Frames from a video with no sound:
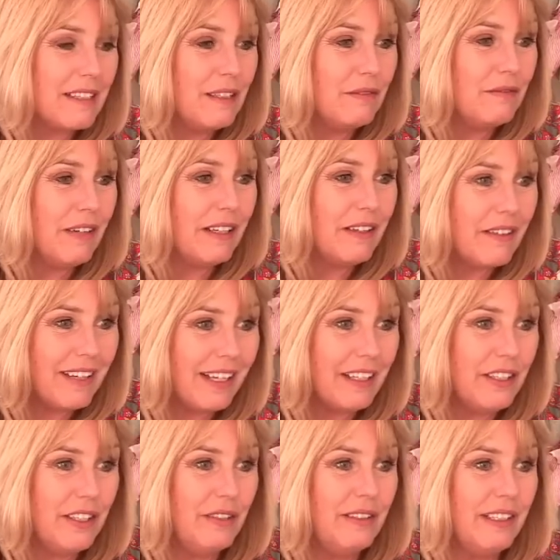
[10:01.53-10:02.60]
Excellent Value.
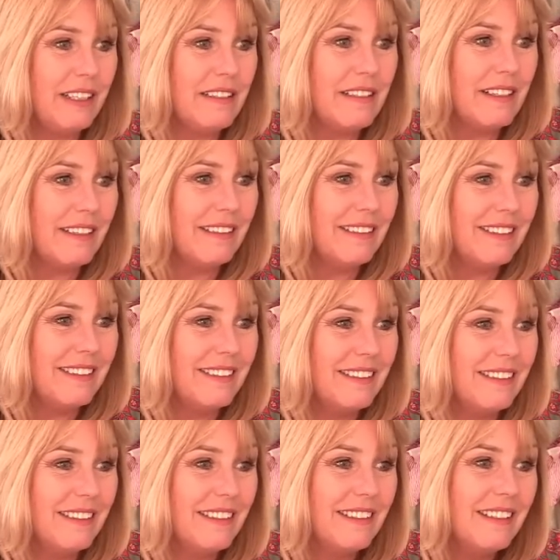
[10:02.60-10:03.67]
Thank you, Linda.
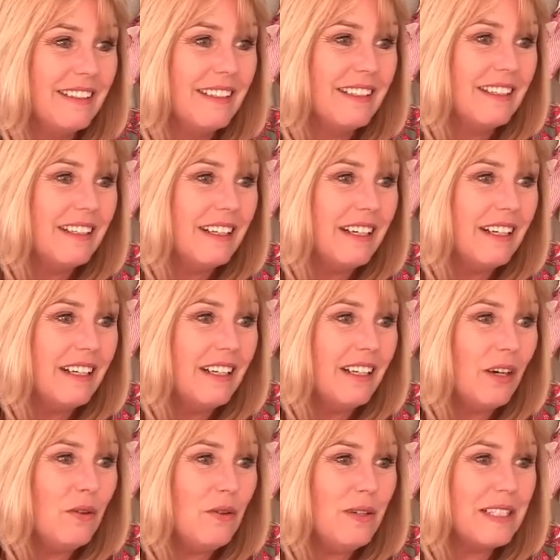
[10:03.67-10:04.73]

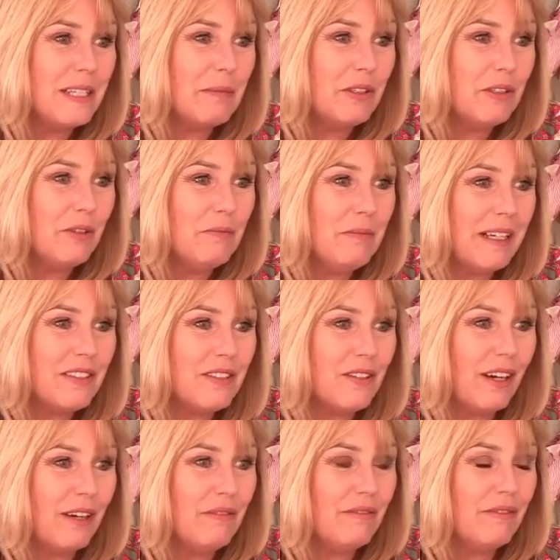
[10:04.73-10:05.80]
Oh, Debbie Shore makes
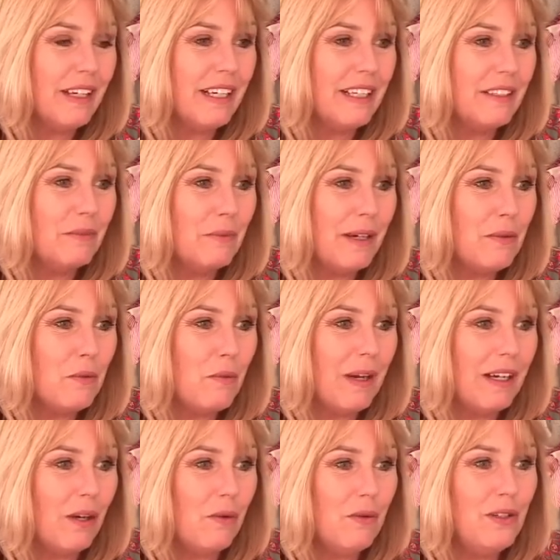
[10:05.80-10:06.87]
craft fair went
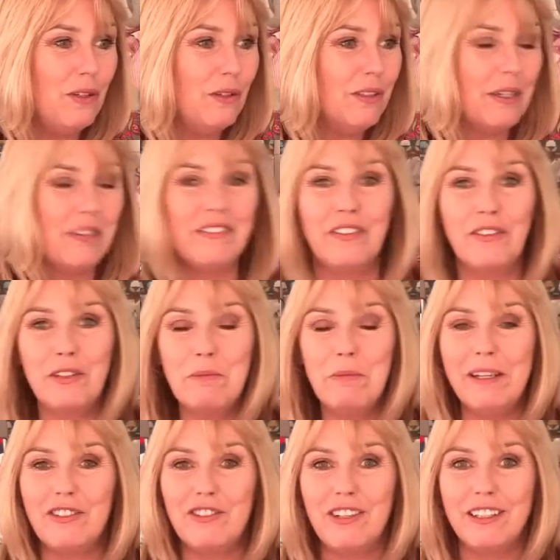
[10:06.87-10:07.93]
well. Oh Lord, I've got a
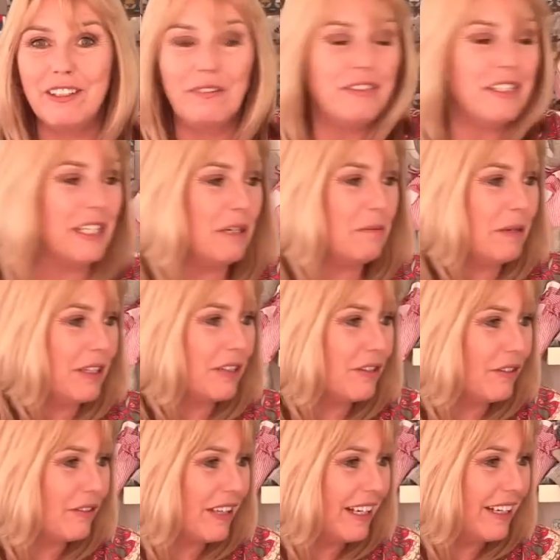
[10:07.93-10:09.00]
picture. I'd love to see a
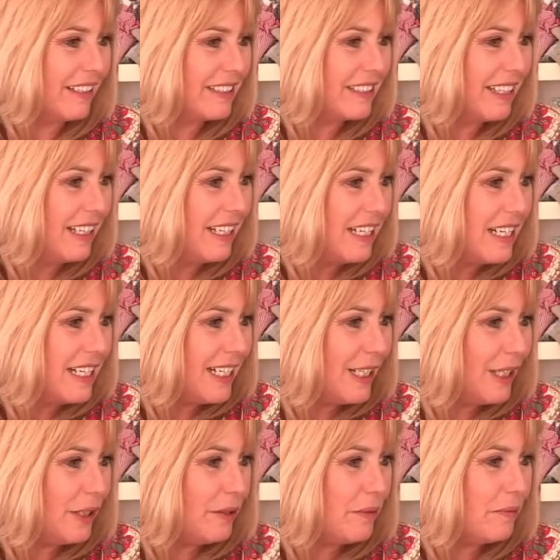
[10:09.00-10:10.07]
picture of that.
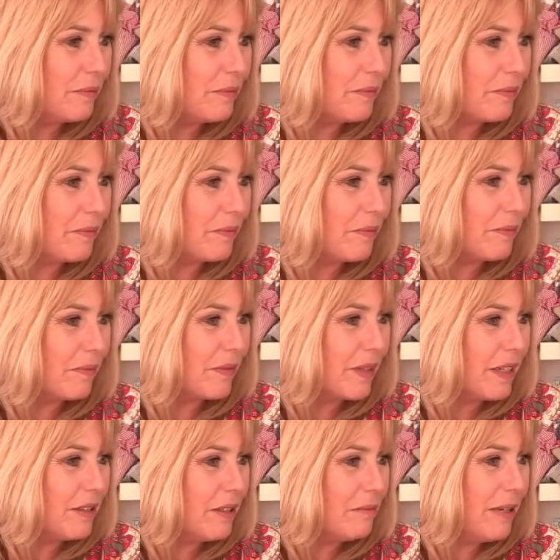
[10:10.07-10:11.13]
Um,
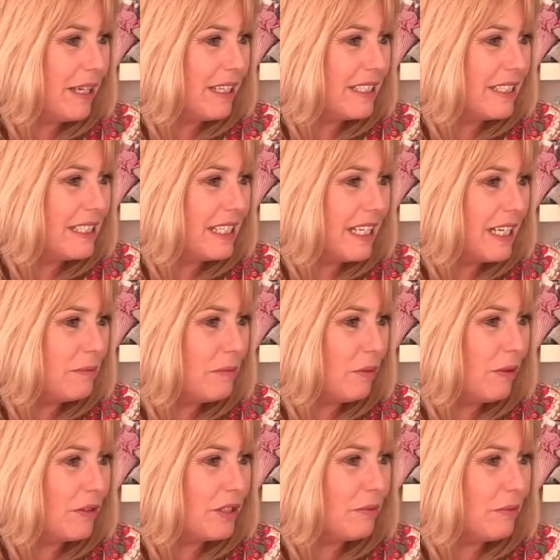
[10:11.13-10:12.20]
not making today, but
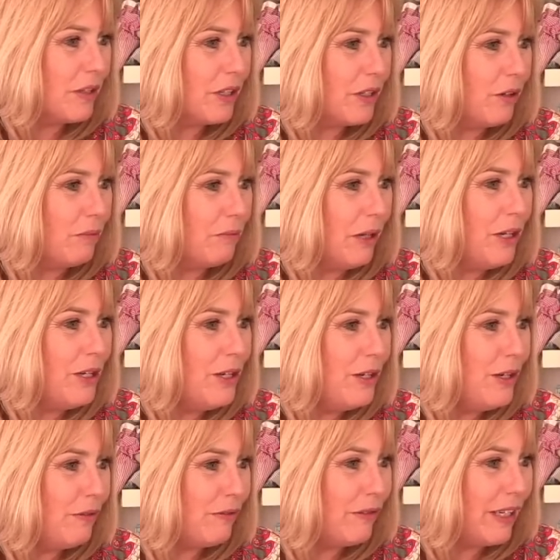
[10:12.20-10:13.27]
watching with the cup.
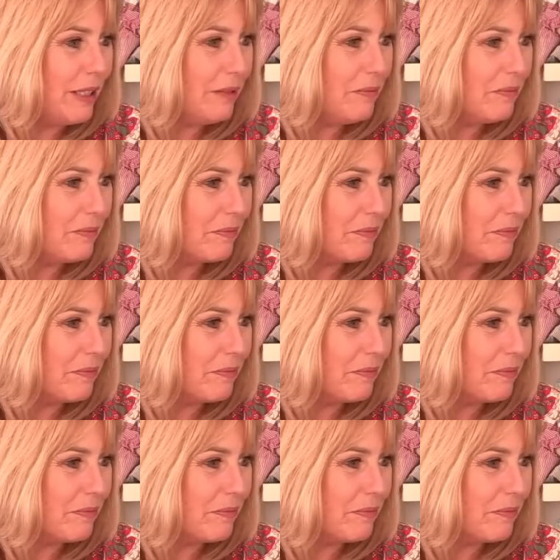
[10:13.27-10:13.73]
Lovely.